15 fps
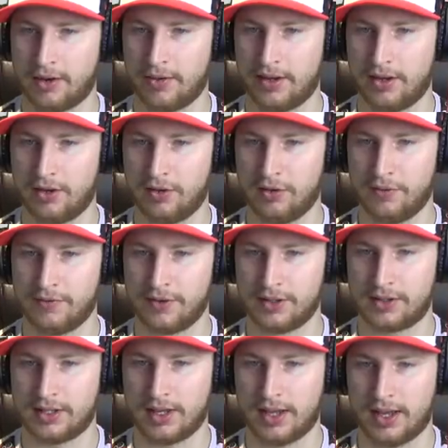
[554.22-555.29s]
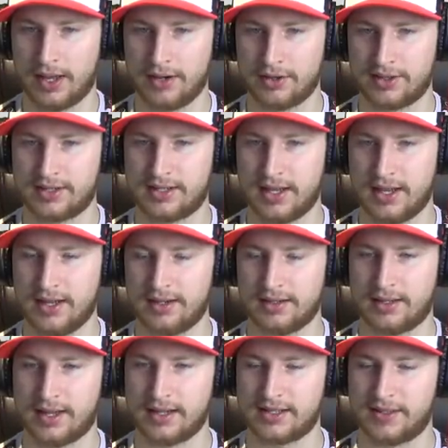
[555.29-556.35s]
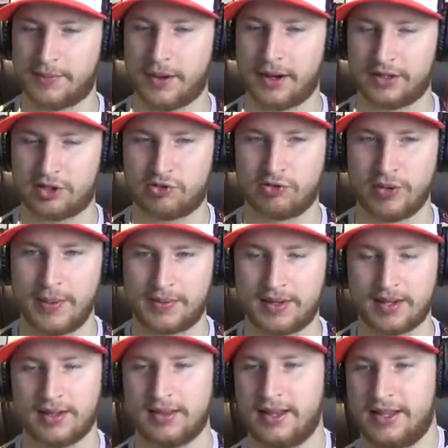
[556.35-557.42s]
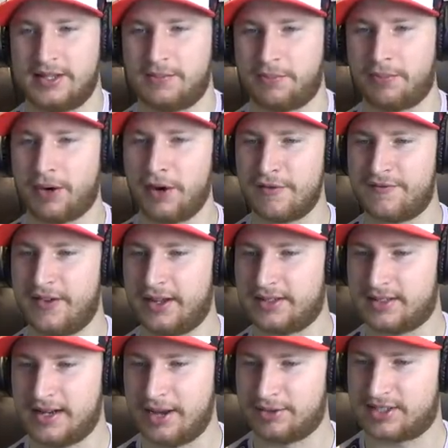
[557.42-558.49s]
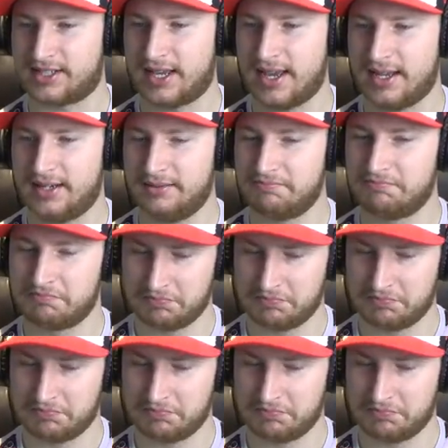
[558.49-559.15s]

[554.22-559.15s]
Barry over to Anderson. Gets the puck stripped. That's perfect. Now skate.